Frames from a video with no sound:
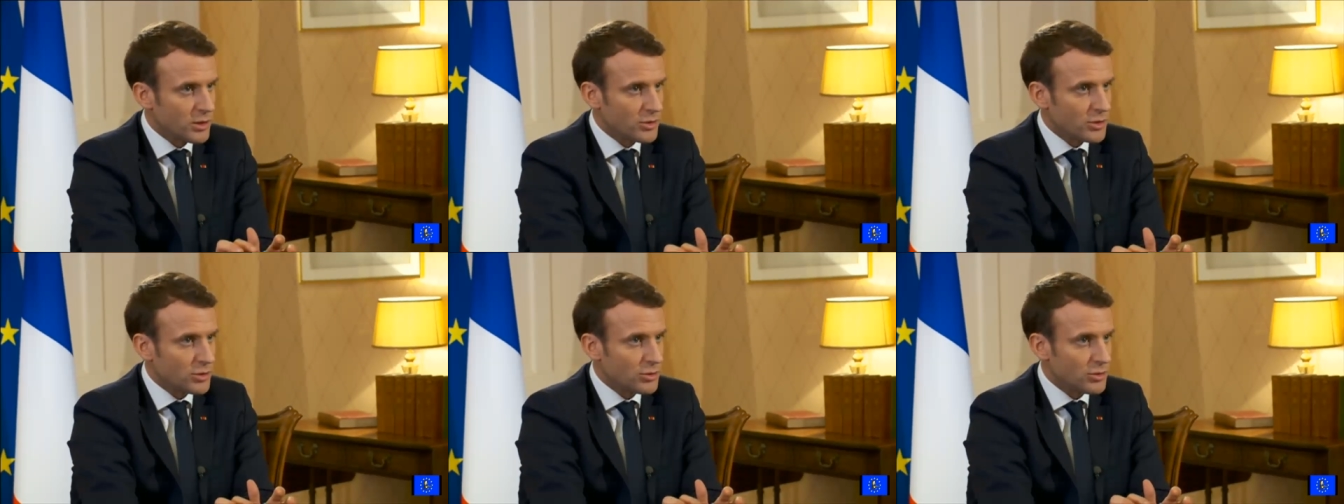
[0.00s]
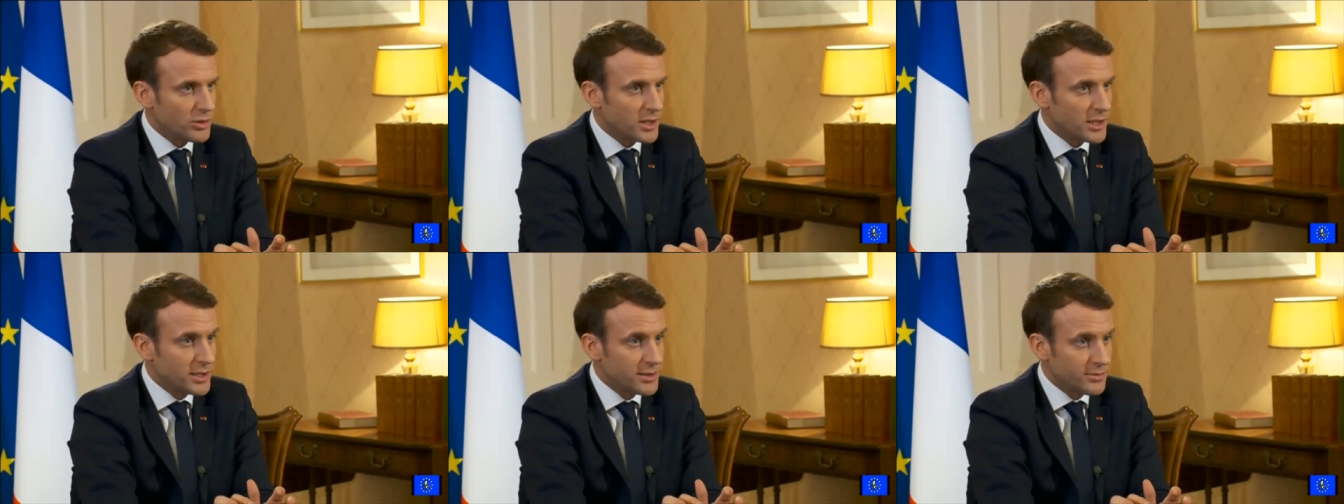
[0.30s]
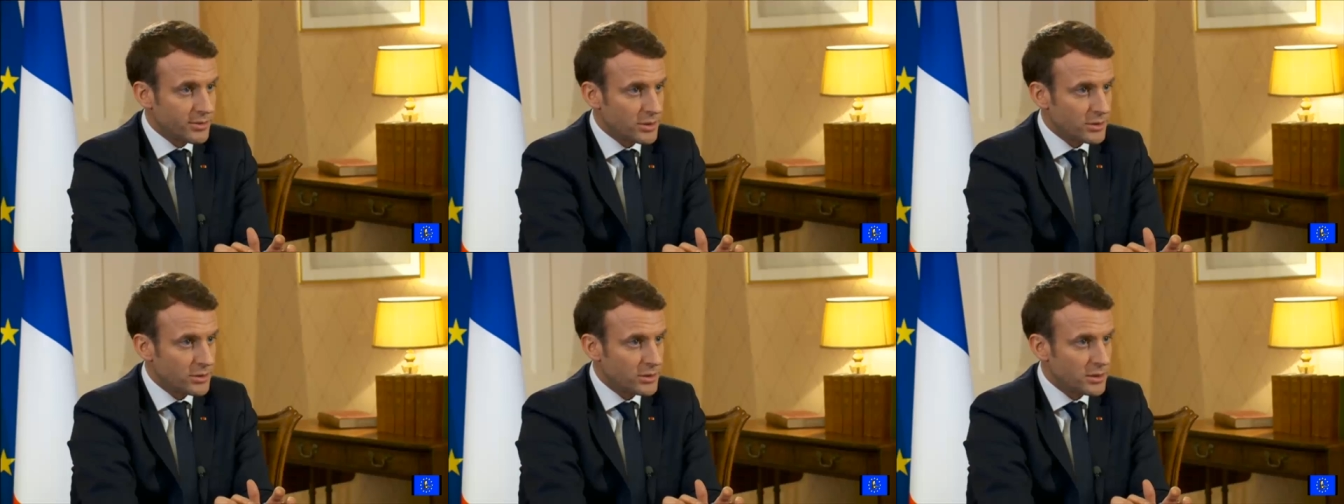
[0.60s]
order to
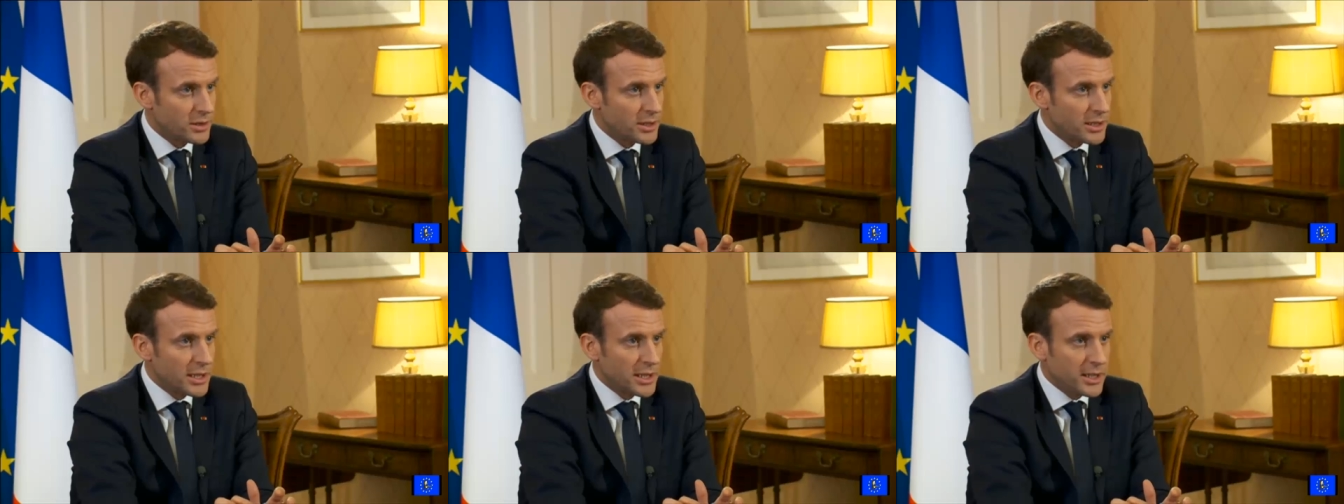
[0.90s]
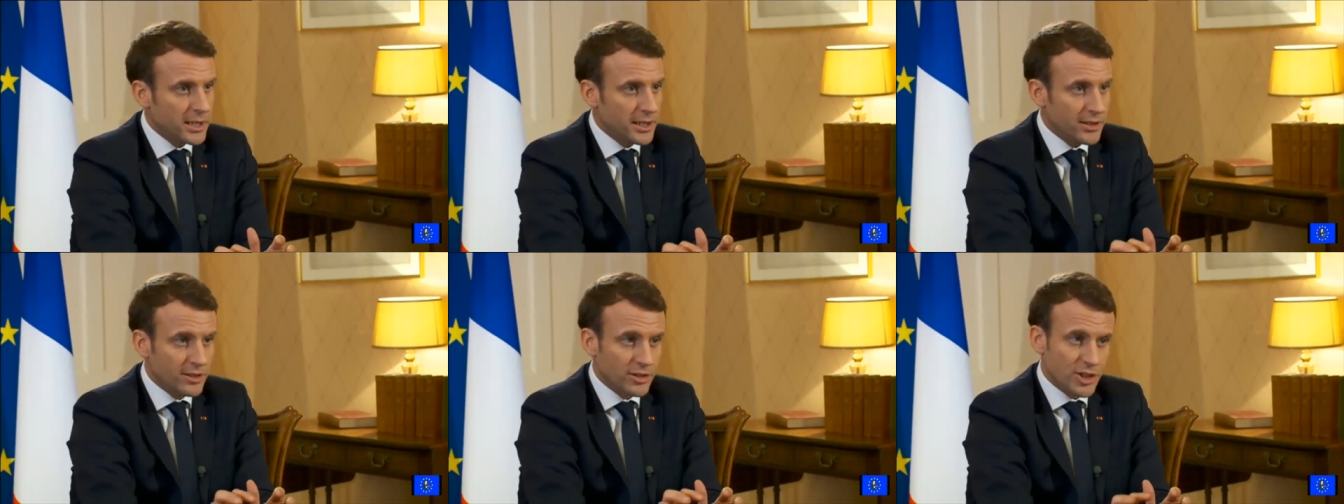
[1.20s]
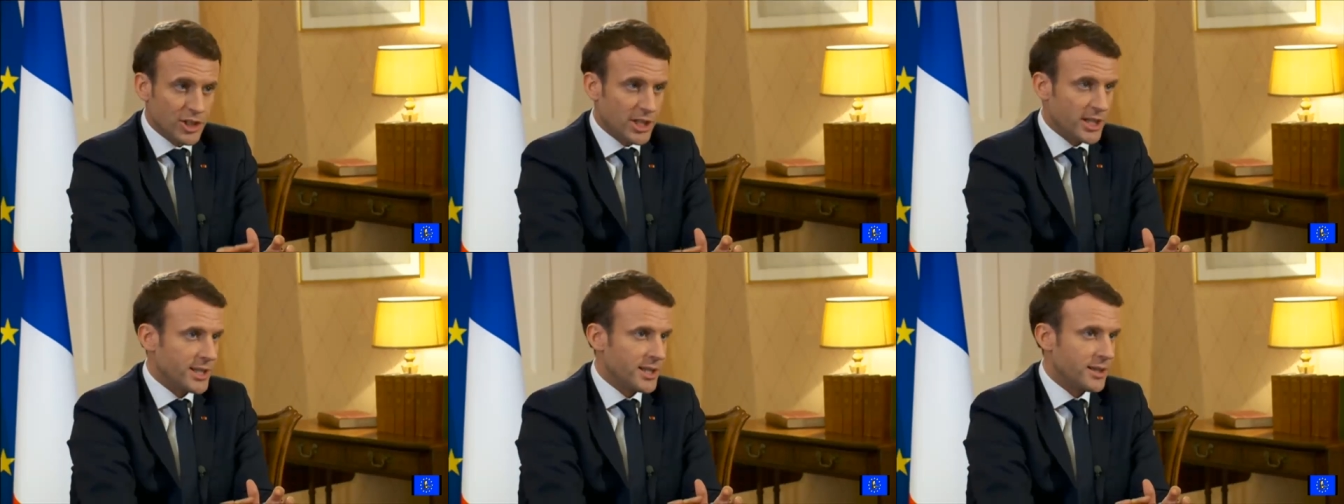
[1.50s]
deliver is
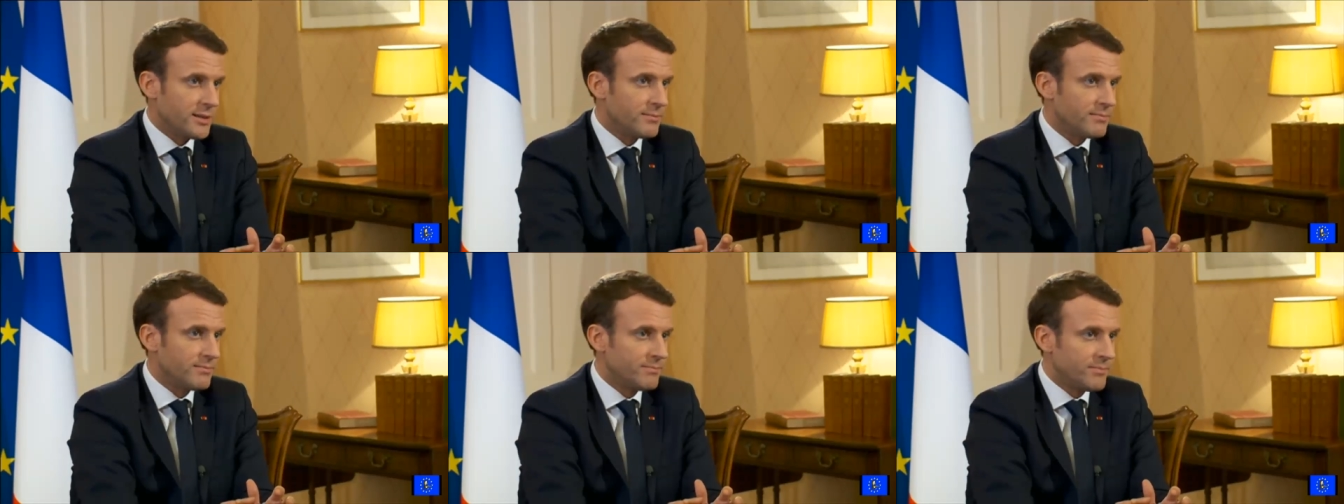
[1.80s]
China.